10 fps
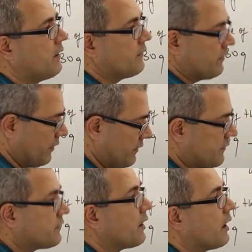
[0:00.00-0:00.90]
So
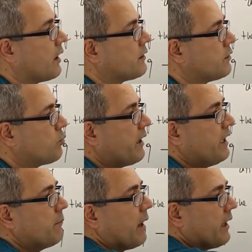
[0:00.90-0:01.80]
it's
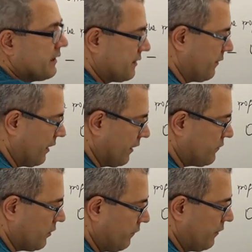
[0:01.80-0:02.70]
20 minus
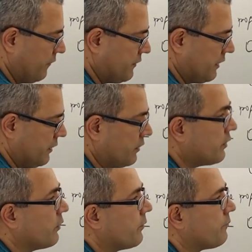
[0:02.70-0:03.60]
5, so
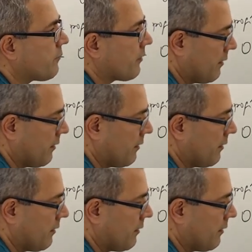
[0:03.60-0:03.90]
15q